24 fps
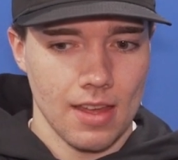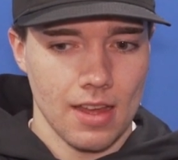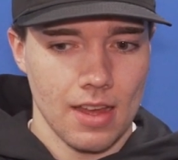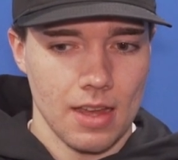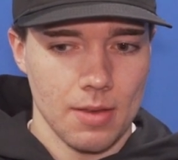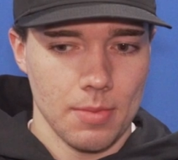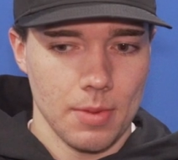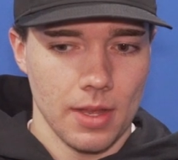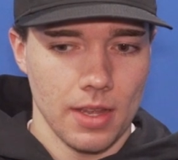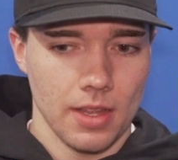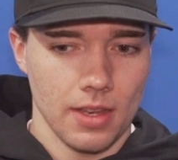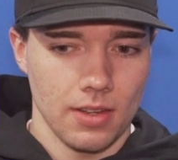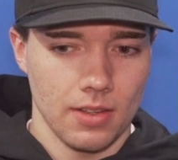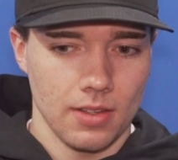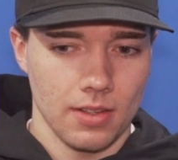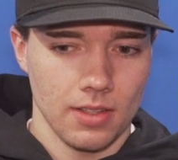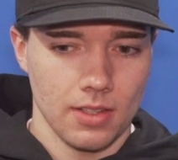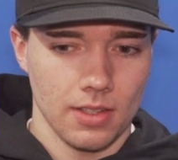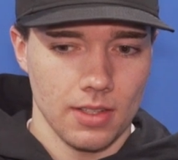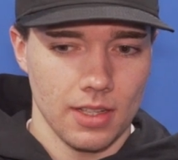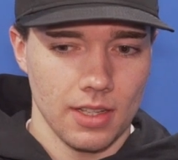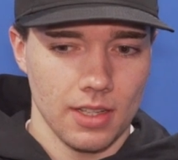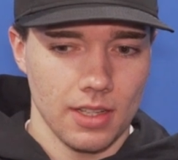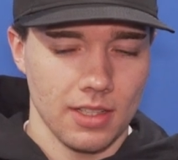I mean,
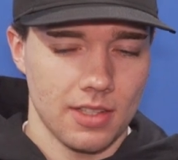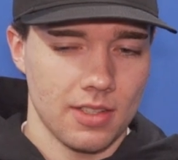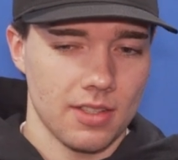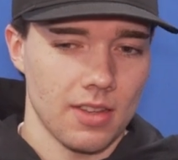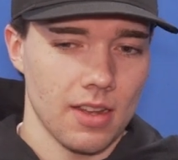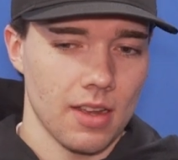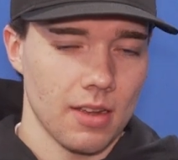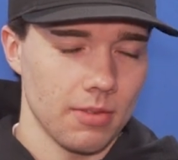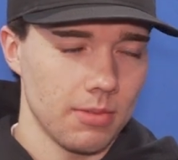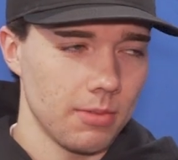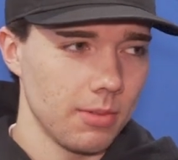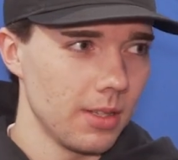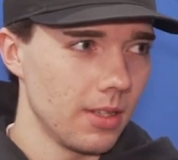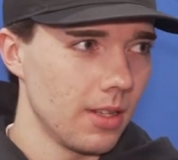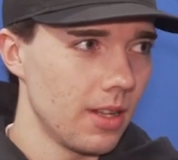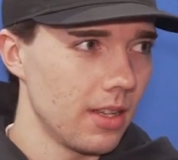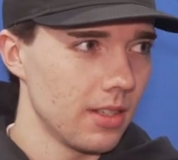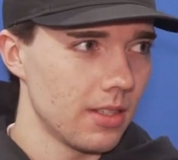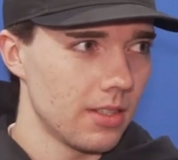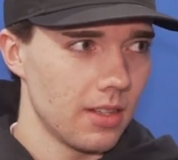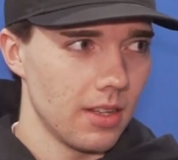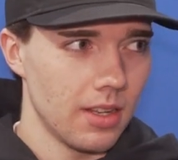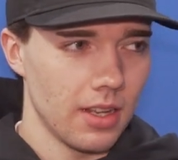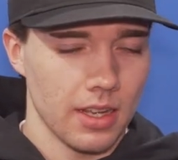it's tough. We
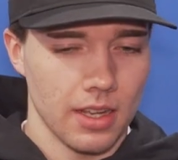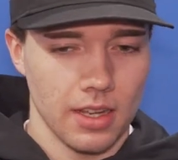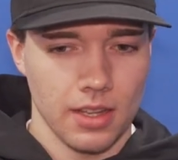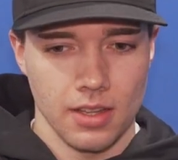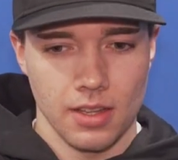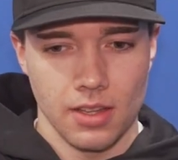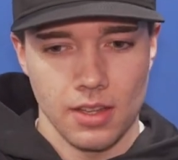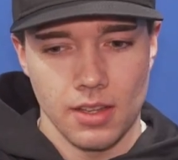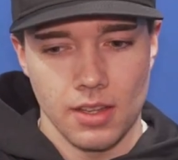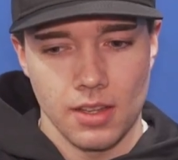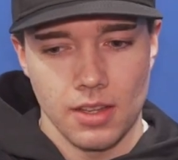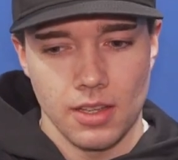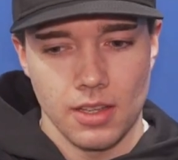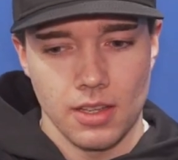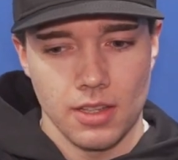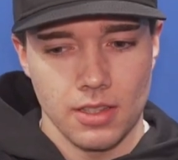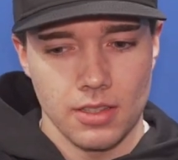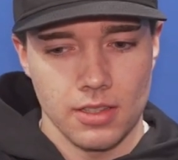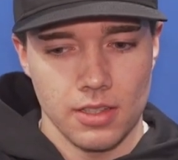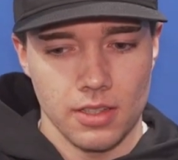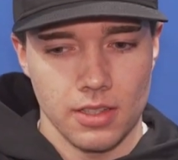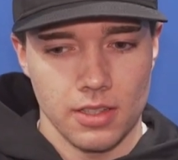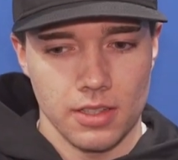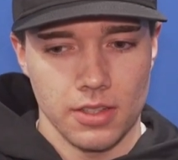lost a
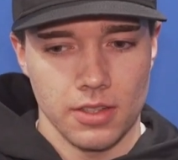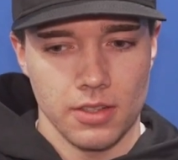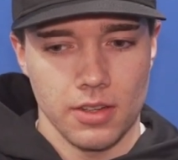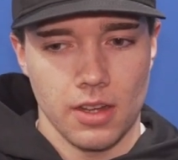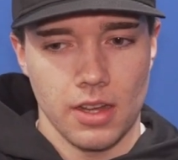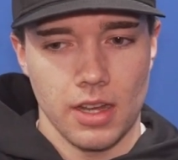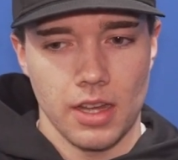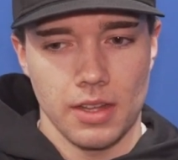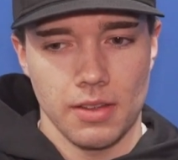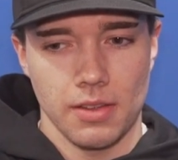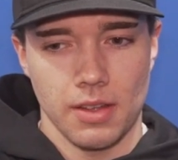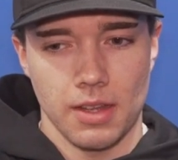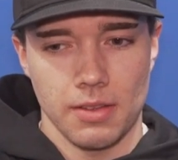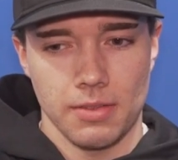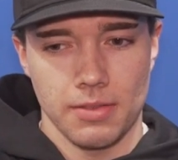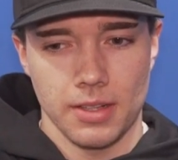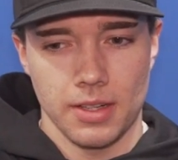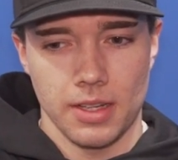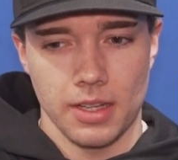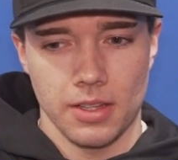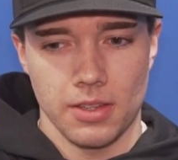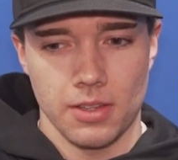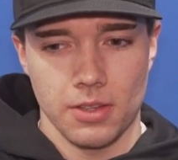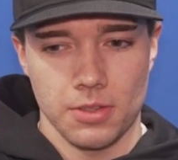series. You know, I
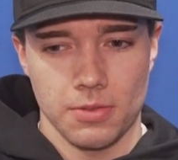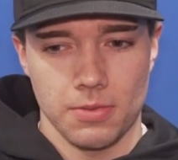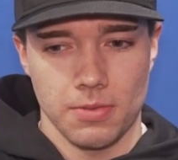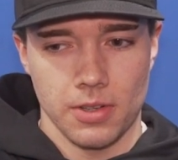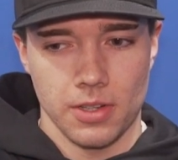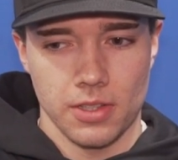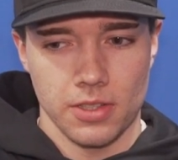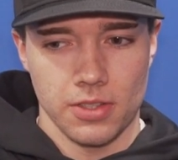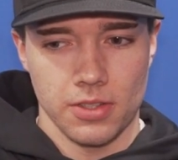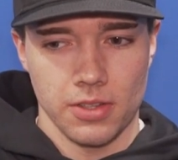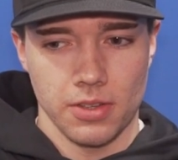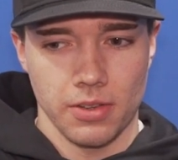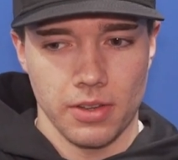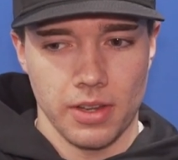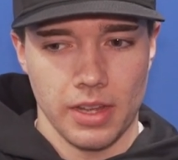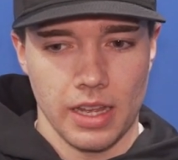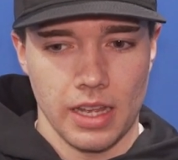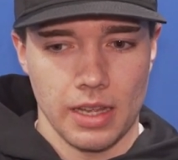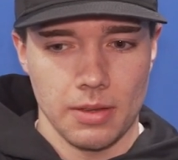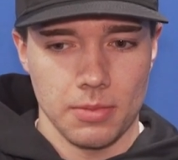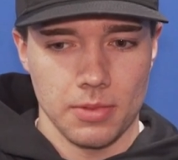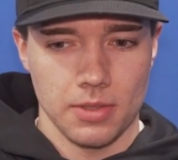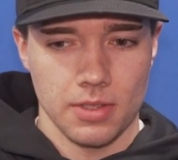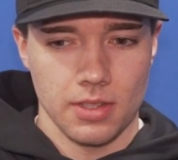feel like those first two
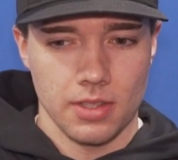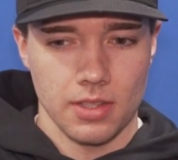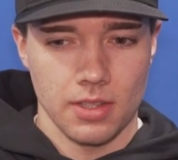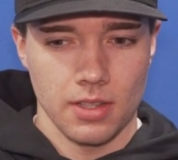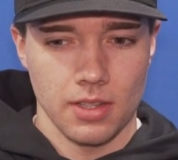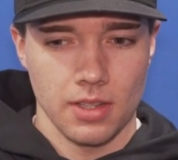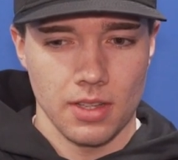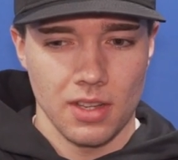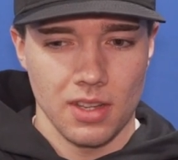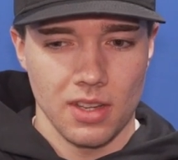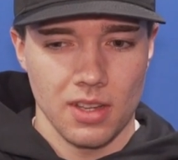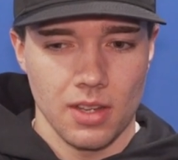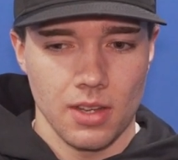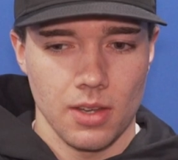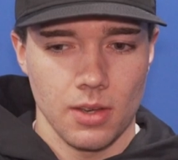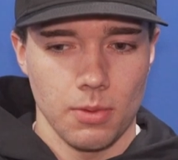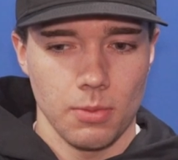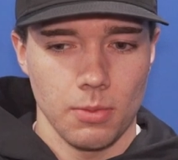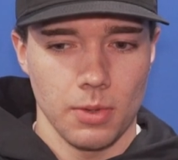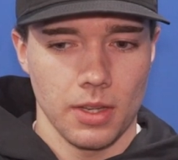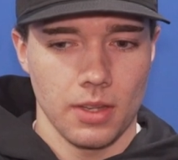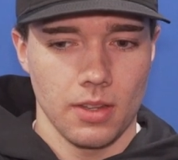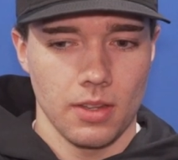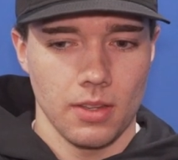games,
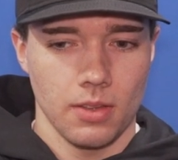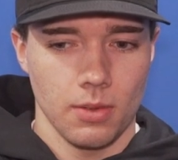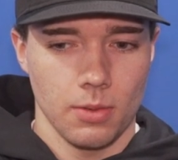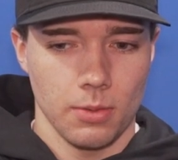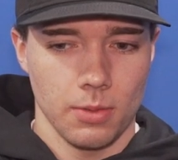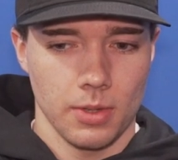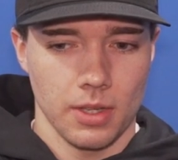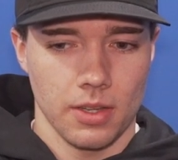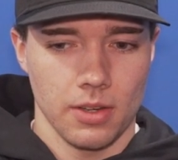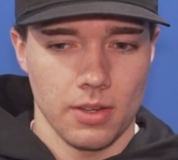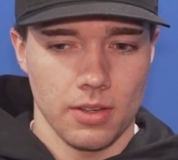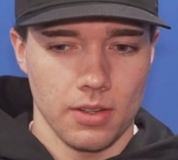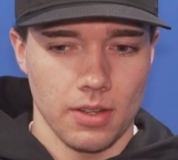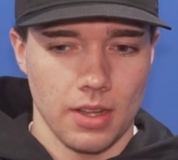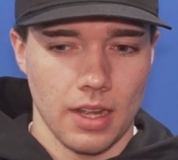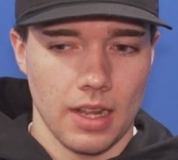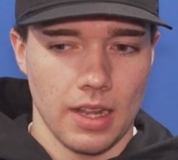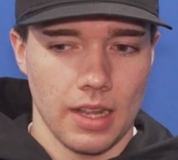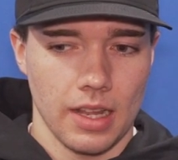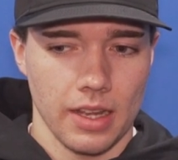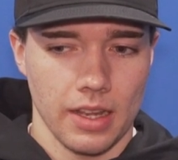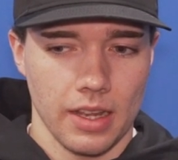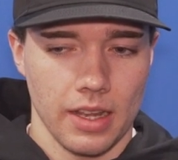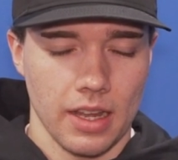we could
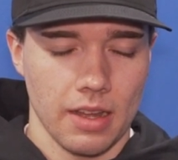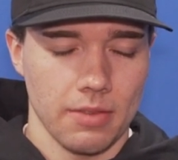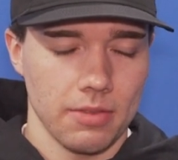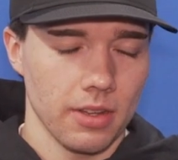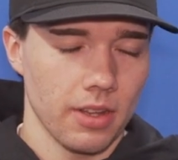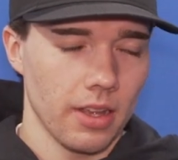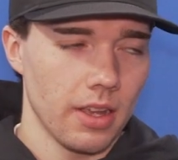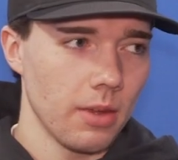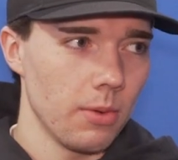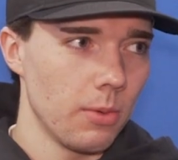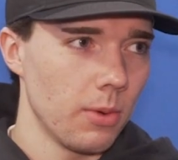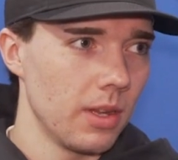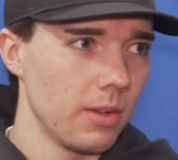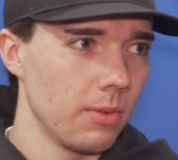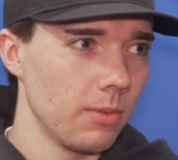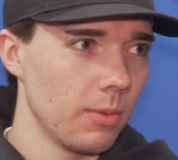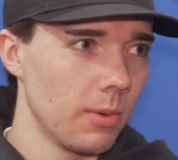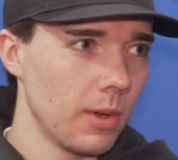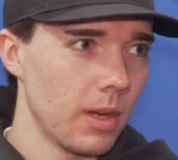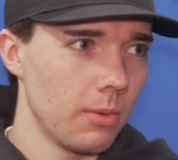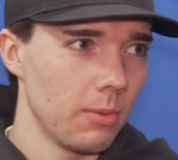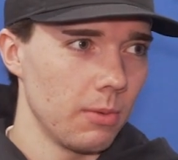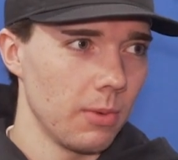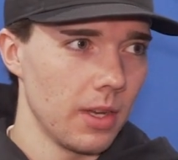all like have to get
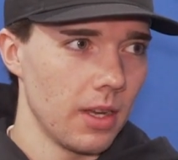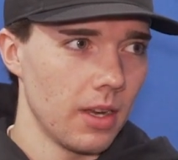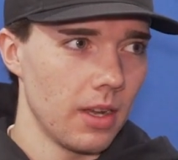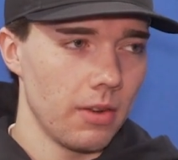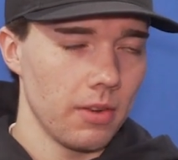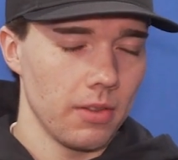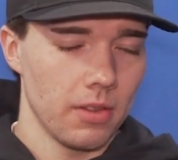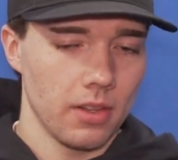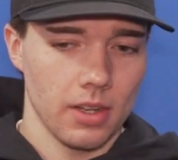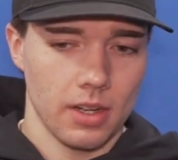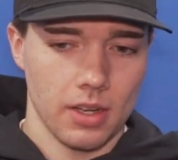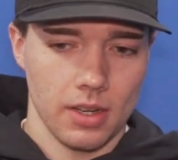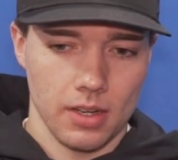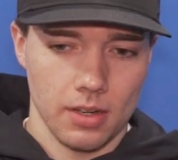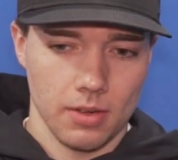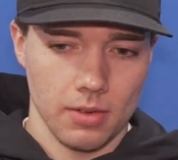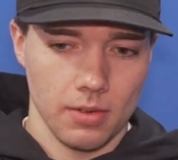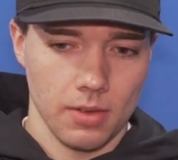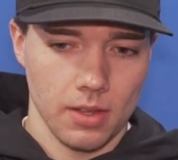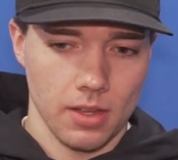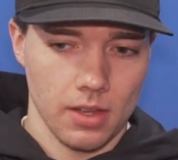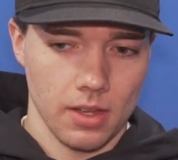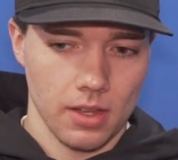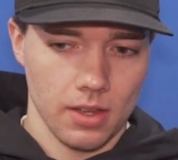one win out of there.
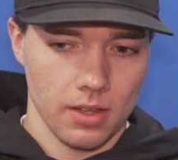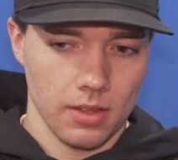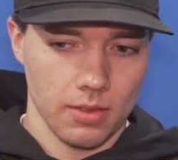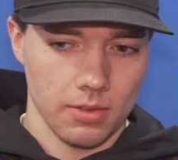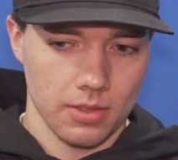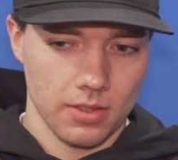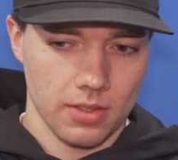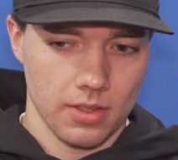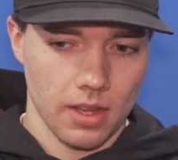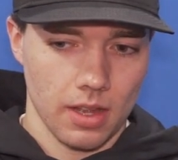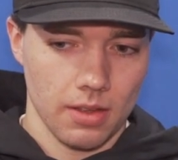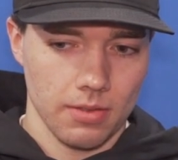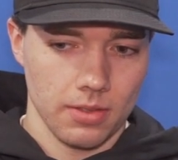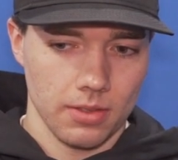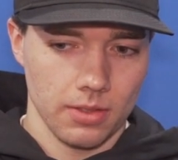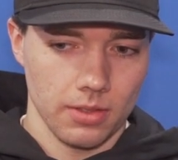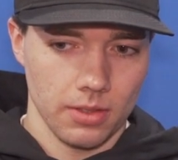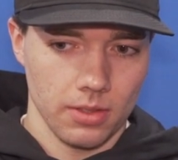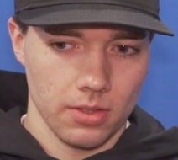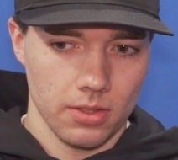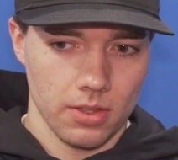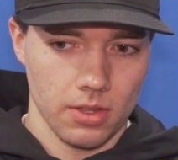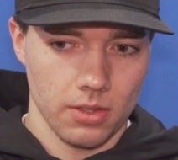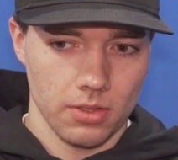It was tough to
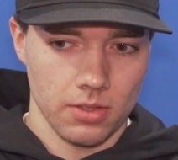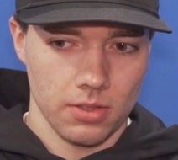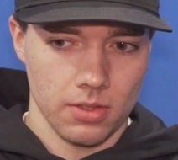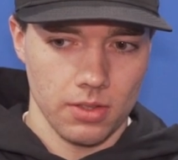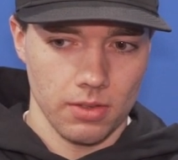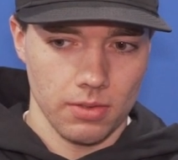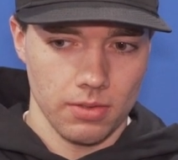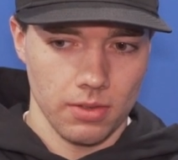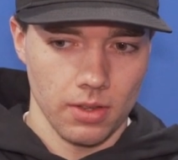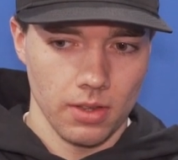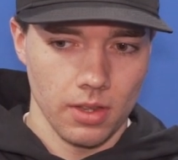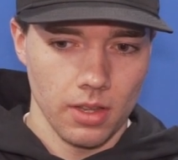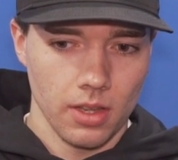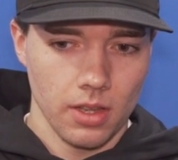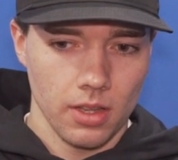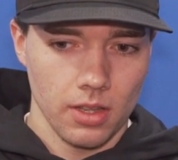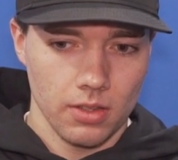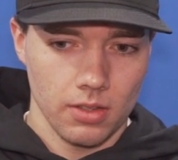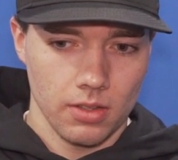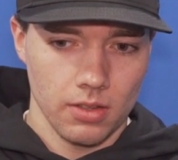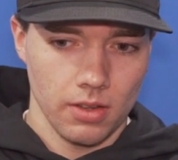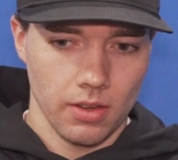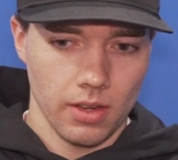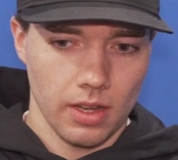lose those
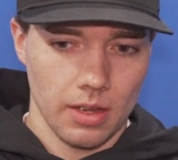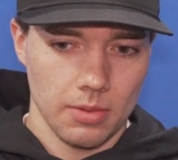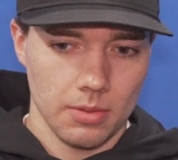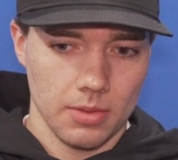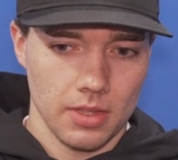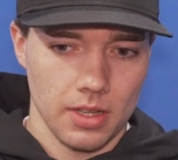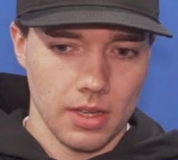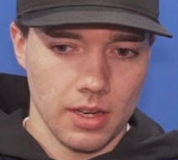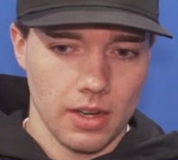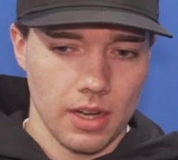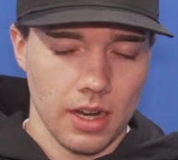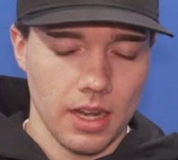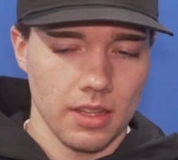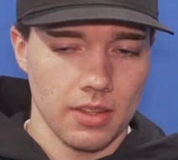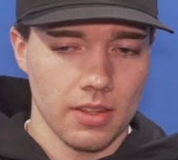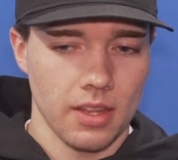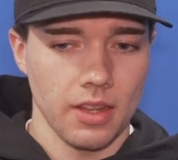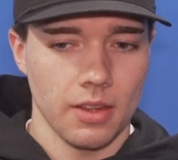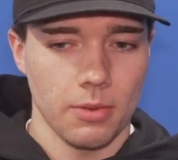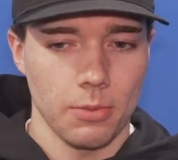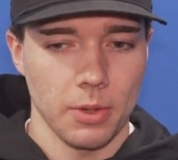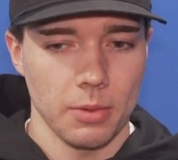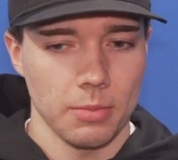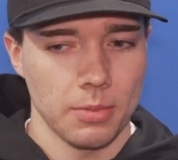two games there. I
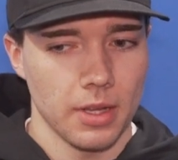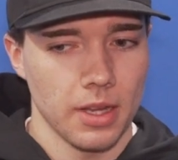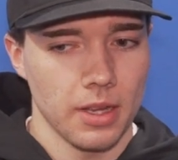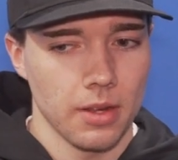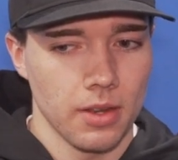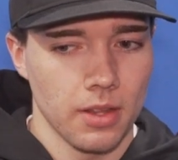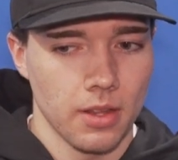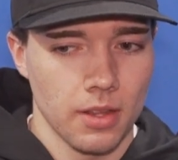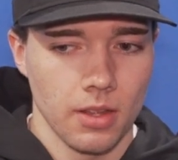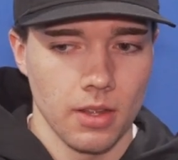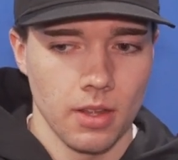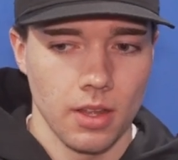think we played